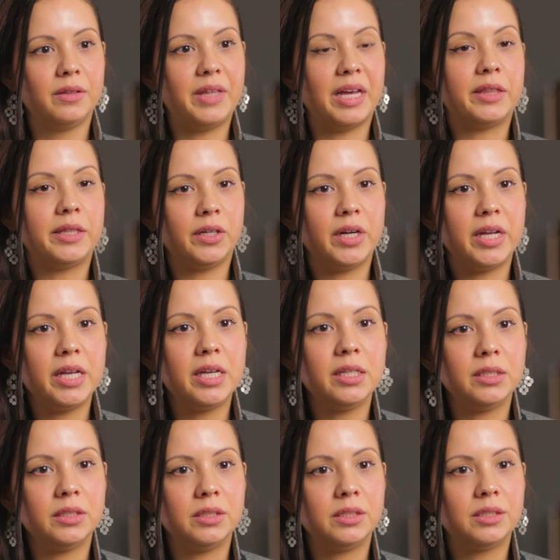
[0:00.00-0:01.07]
that there
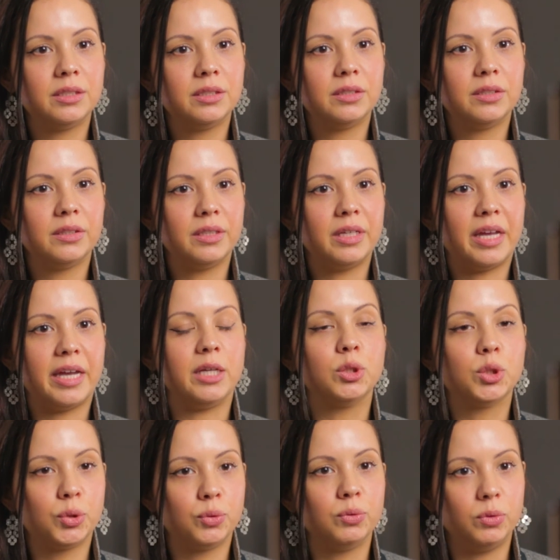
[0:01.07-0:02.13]
is a
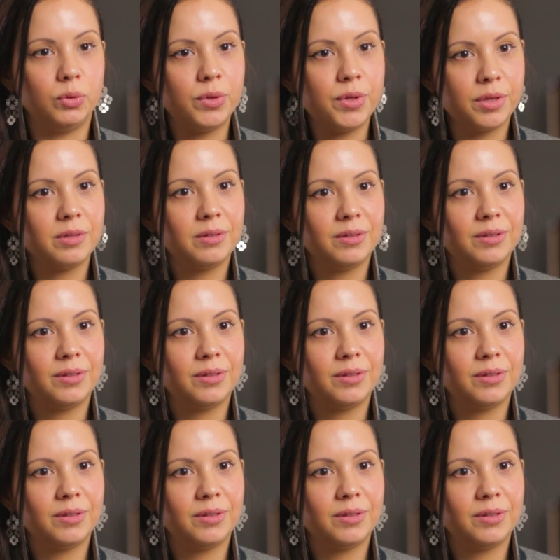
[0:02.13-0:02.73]
truth,